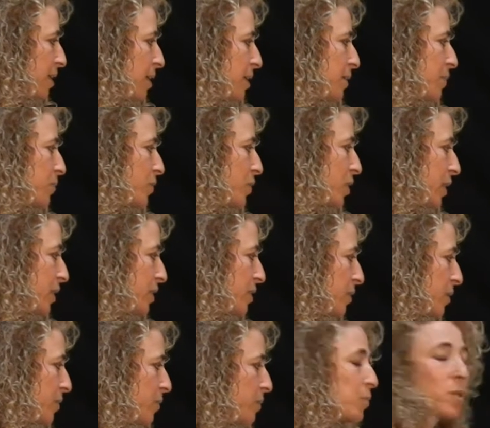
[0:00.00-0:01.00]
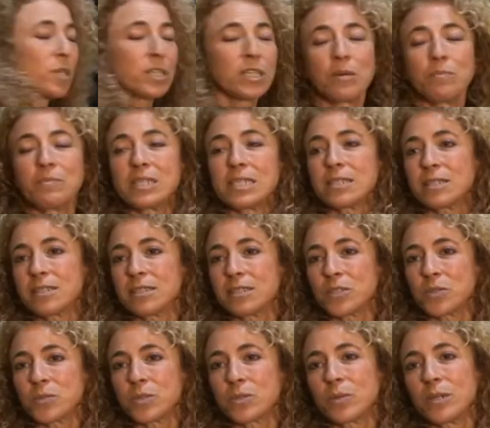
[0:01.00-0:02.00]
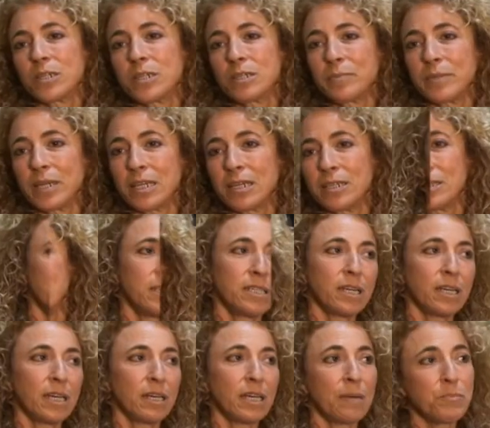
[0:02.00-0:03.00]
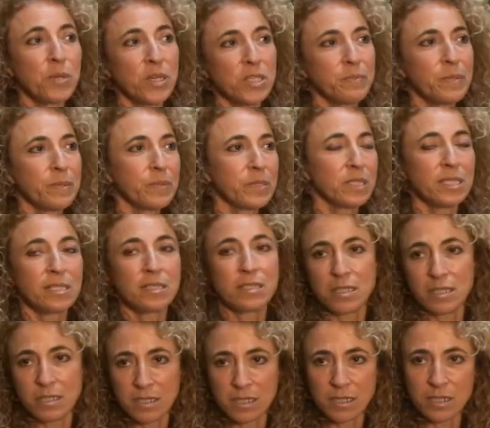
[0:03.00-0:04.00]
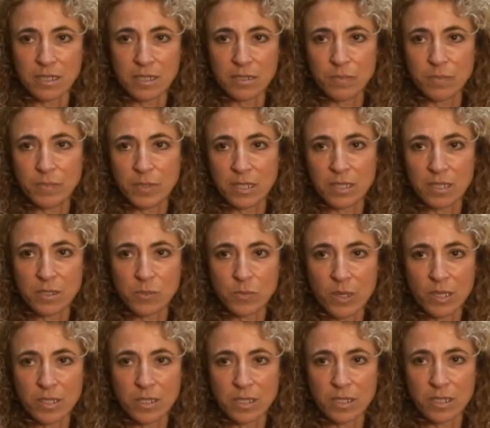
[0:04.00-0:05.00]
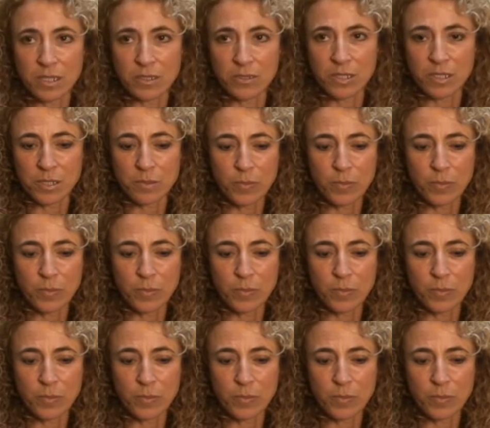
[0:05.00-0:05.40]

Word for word: I'm trying to work up my skills with oil paint. Most people say it's easier because watercolors.